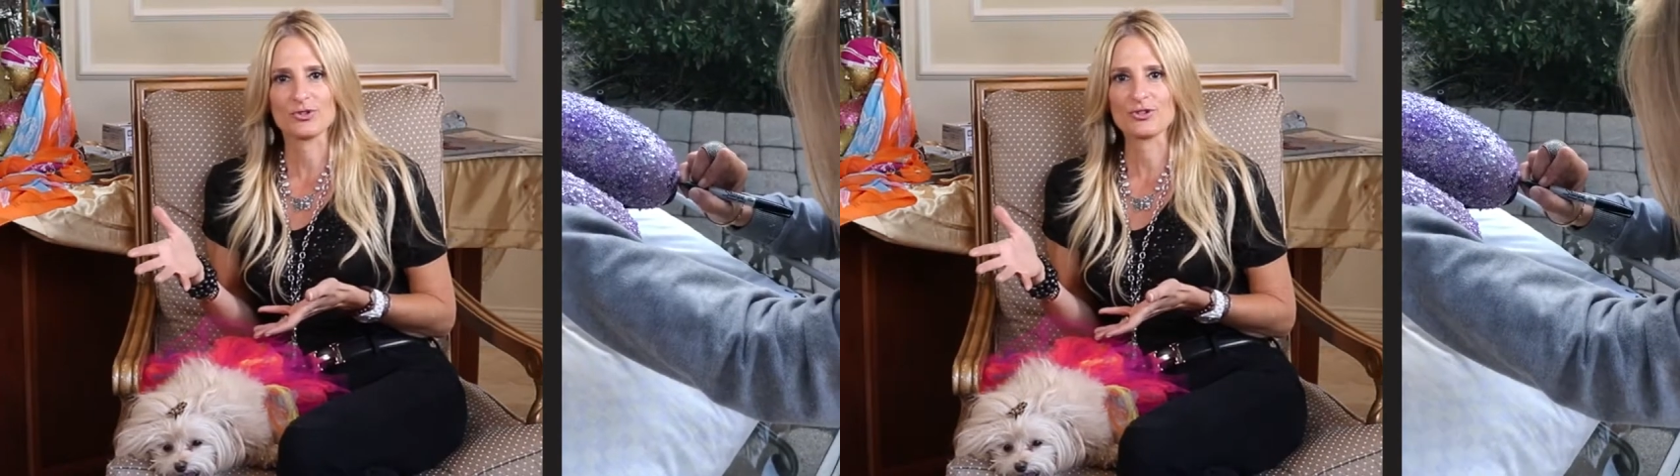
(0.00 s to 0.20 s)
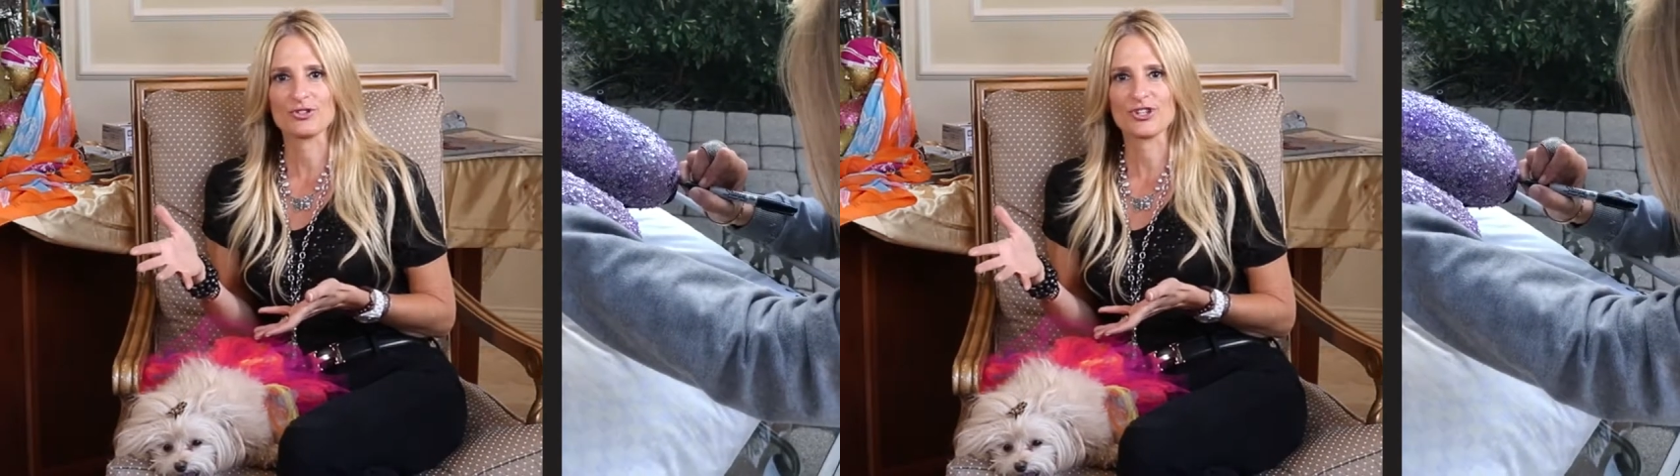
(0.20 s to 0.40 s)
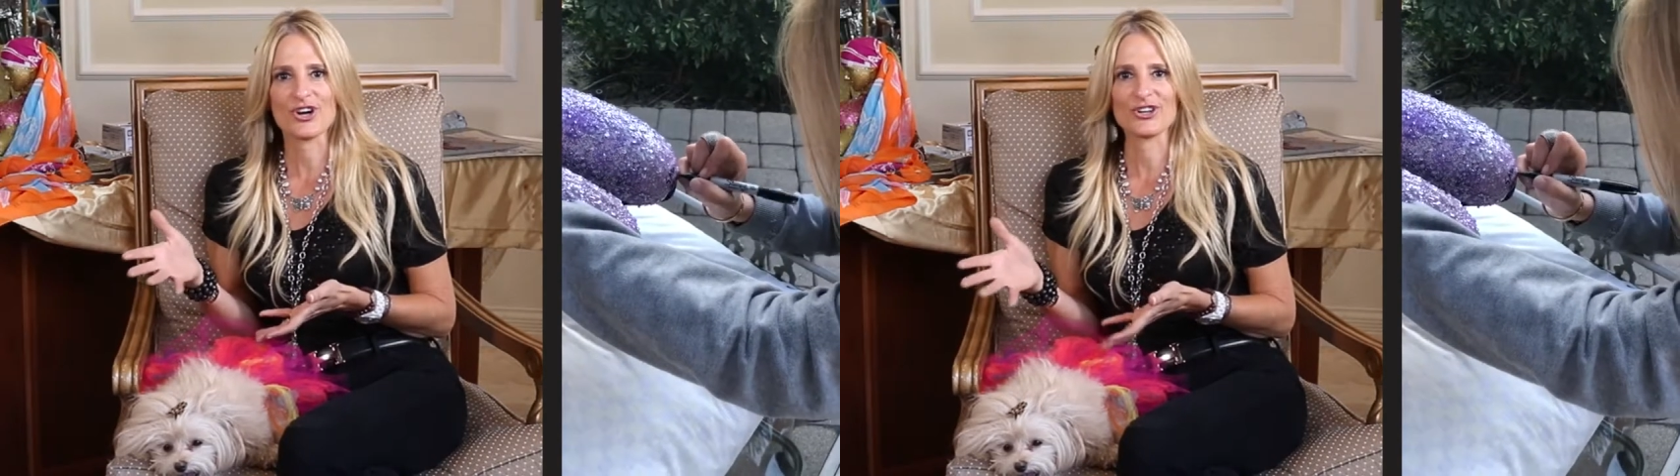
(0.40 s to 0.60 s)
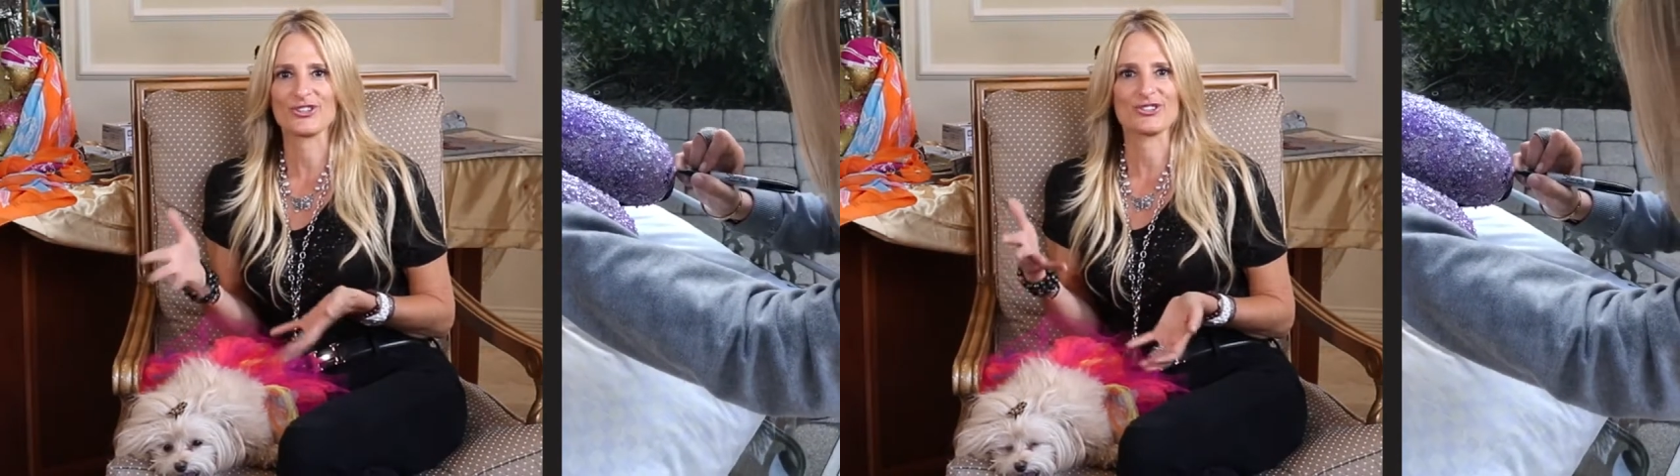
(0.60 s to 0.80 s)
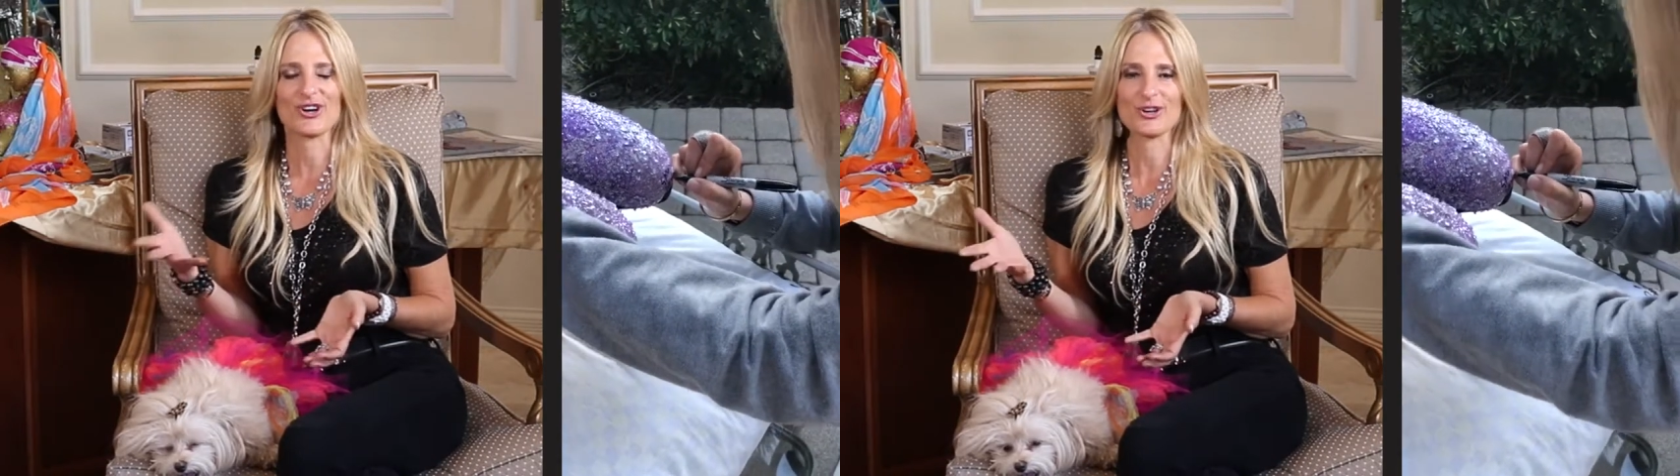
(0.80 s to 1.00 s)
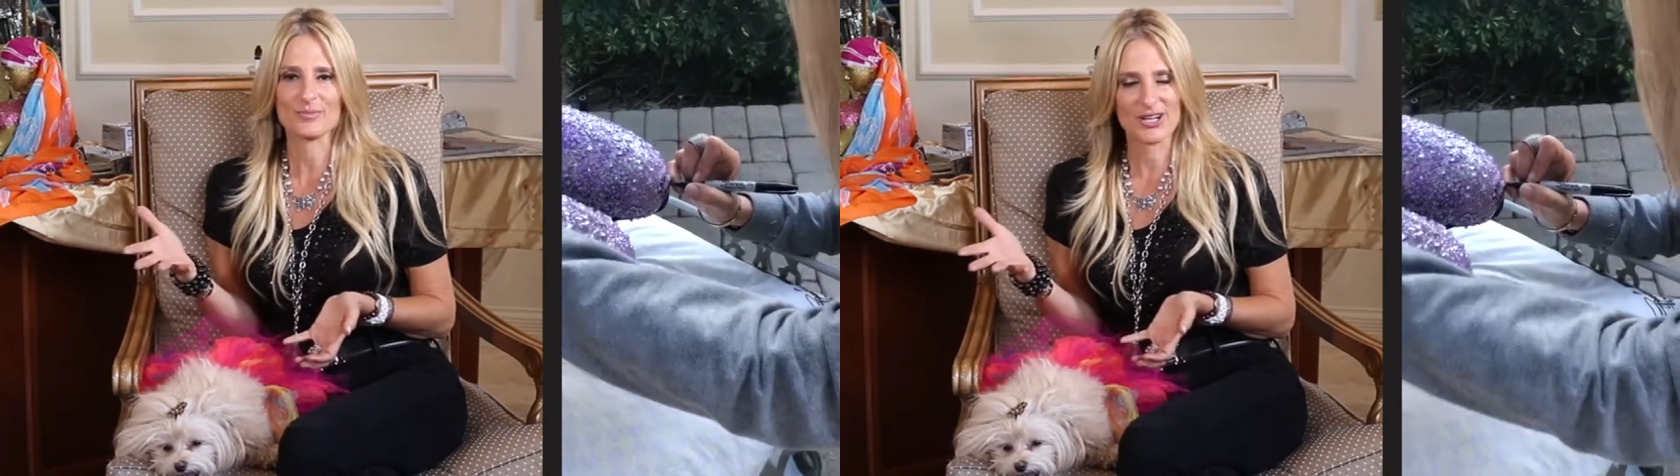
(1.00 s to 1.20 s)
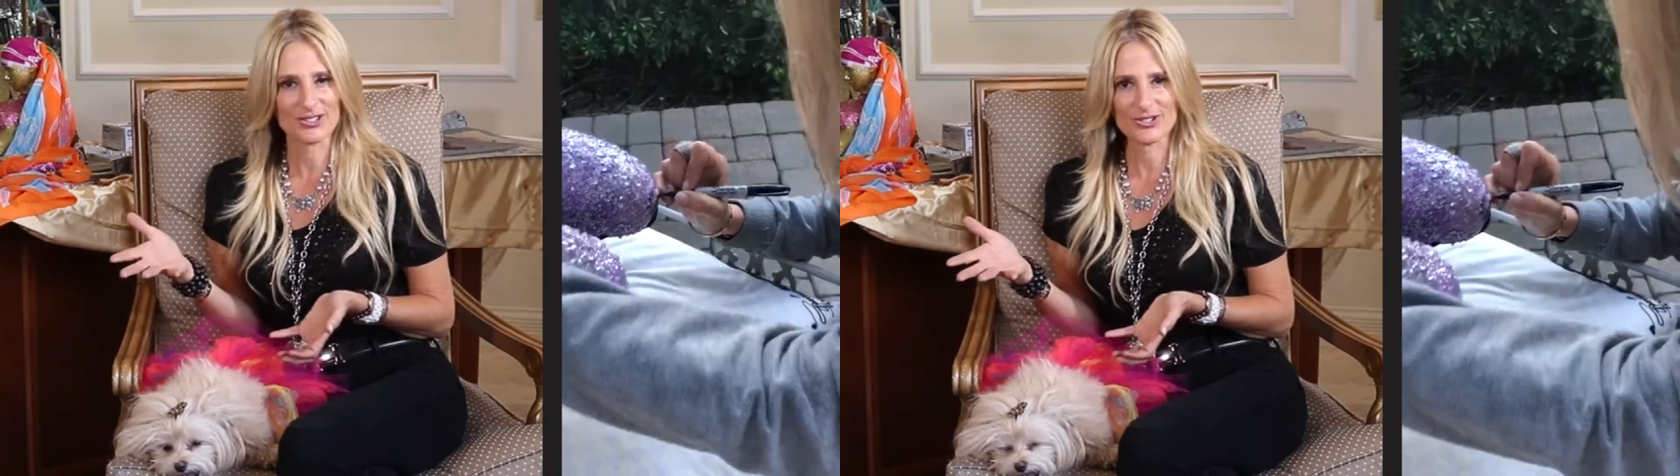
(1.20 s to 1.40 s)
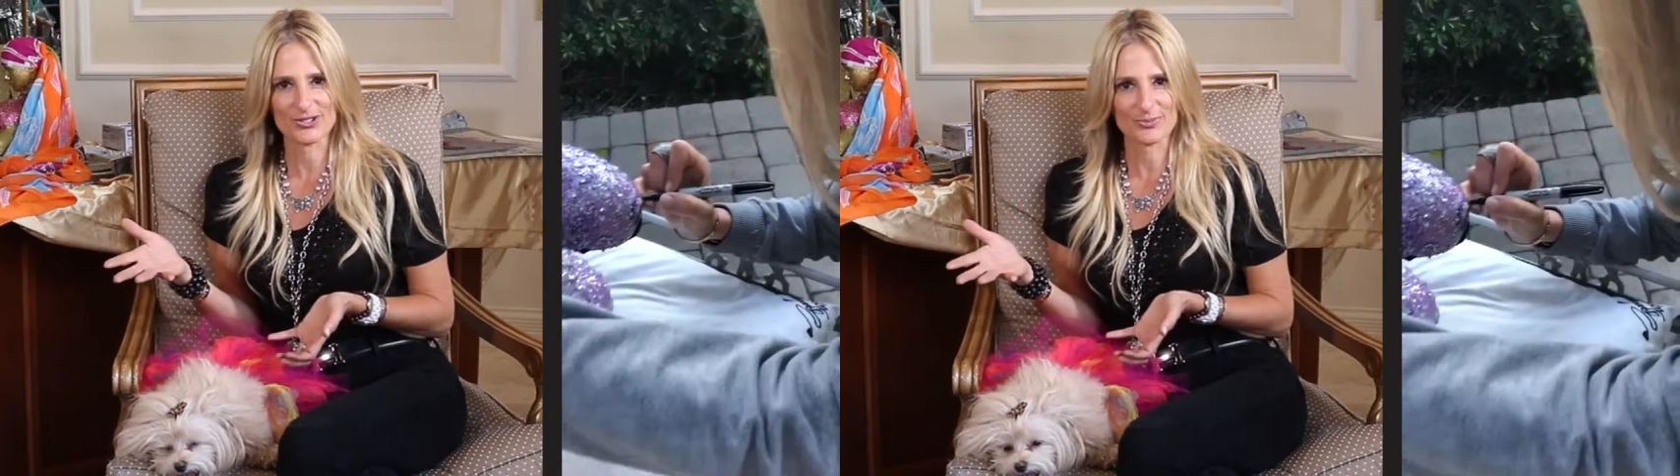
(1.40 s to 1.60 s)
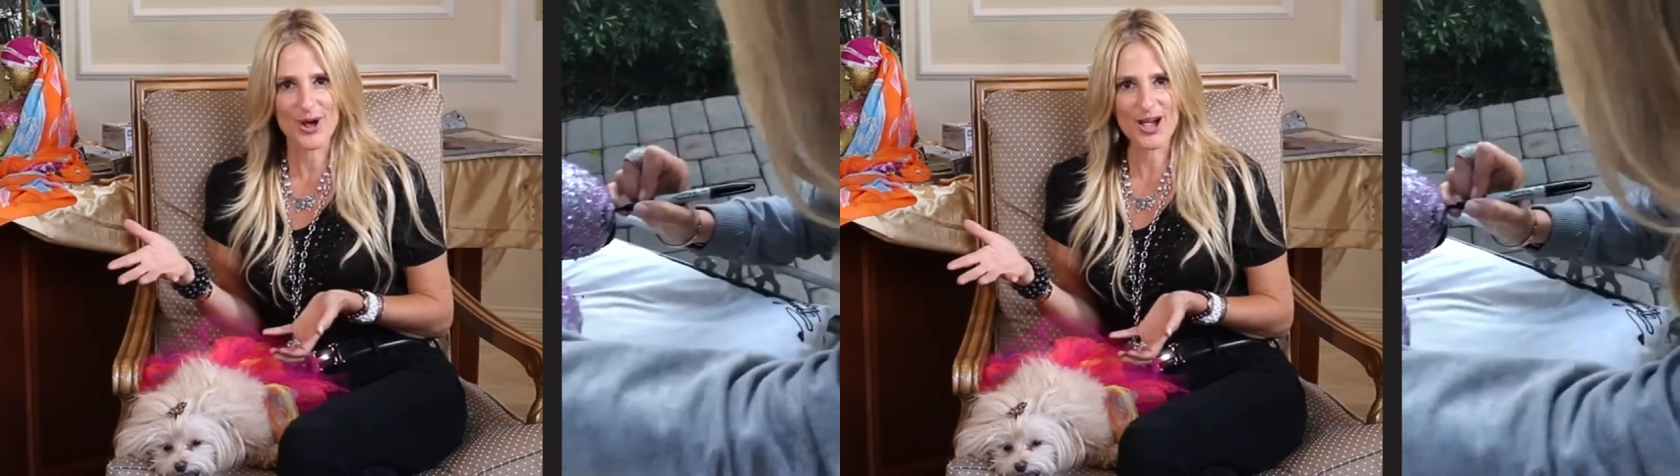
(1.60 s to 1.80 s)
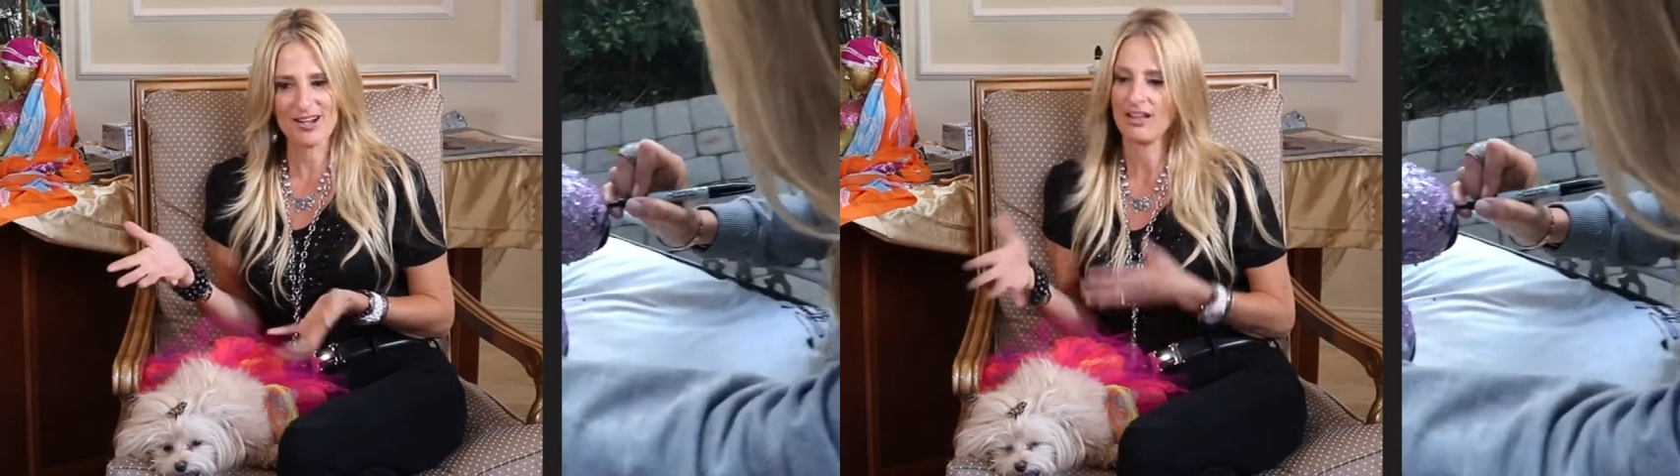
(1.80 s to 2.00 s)
to their dog and their dog makes you
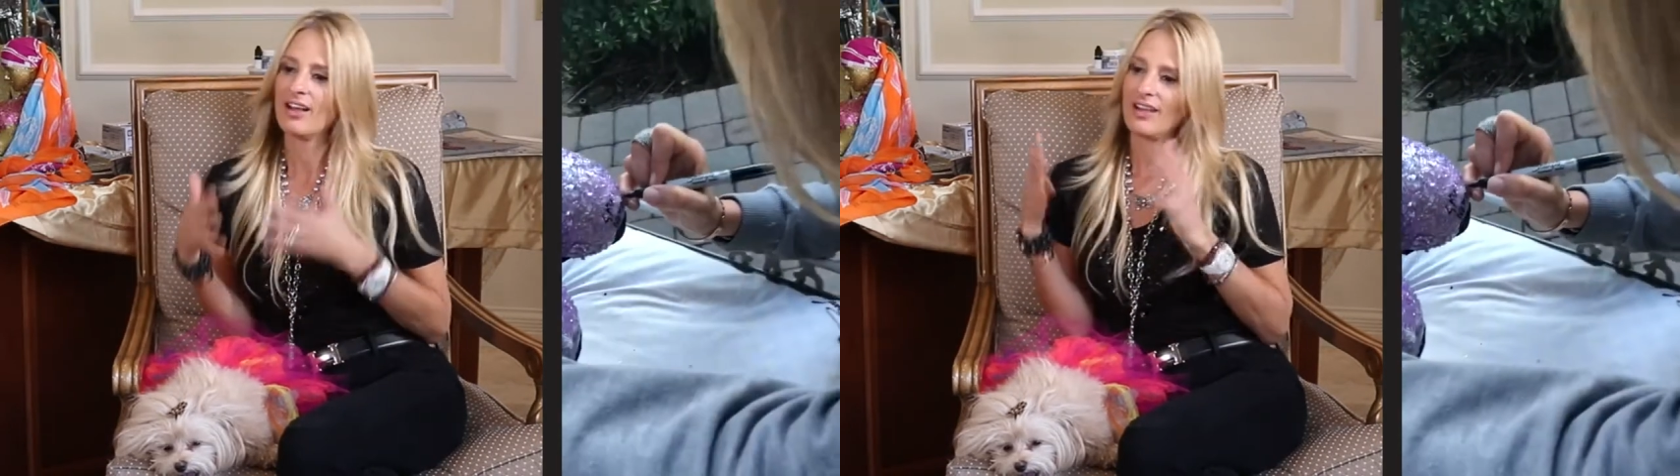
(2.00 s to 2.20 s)
smile.